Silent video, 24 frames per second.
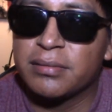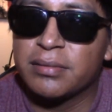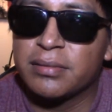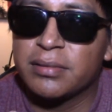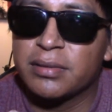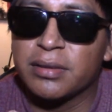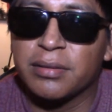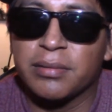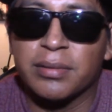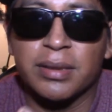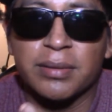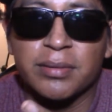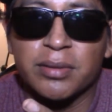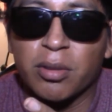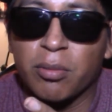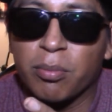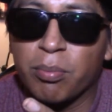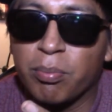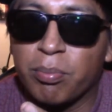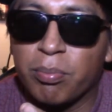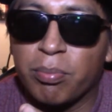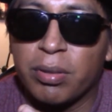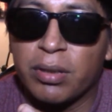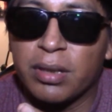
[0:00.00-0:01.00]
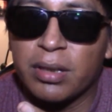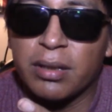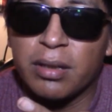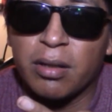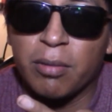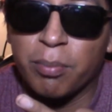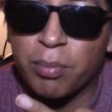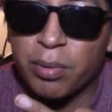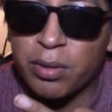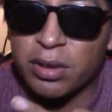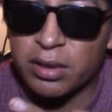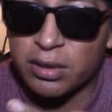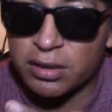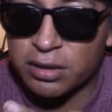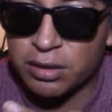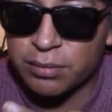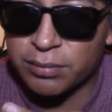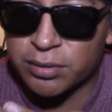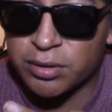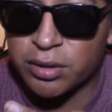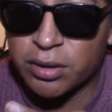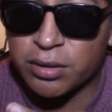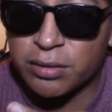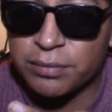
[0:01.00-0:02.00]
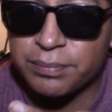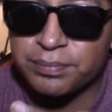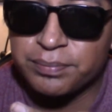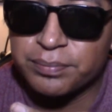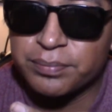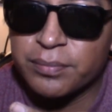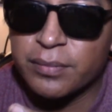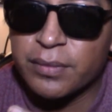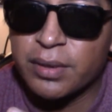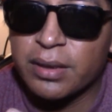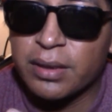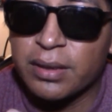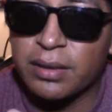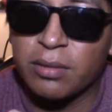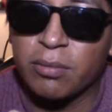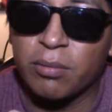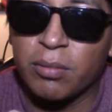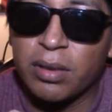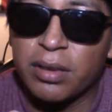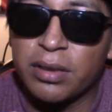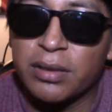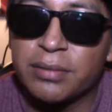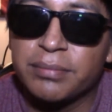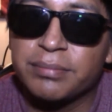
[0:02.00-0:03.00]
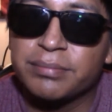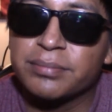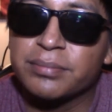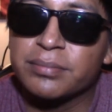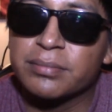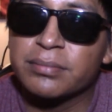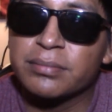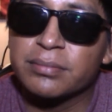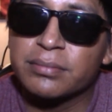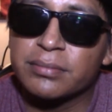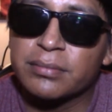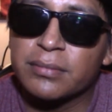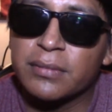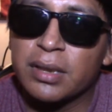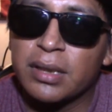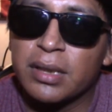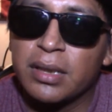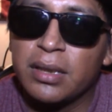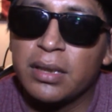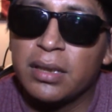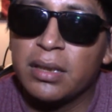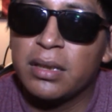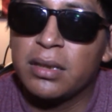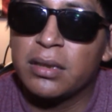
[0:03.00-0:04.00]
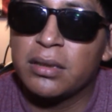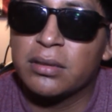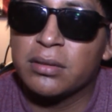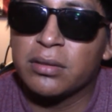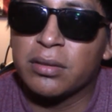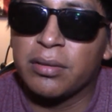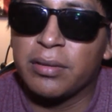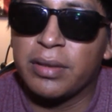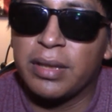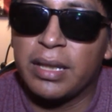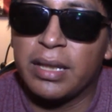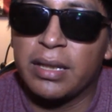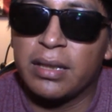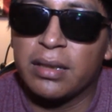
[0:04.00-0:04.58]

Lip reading: Sometimes I'll put on some salt in the water so that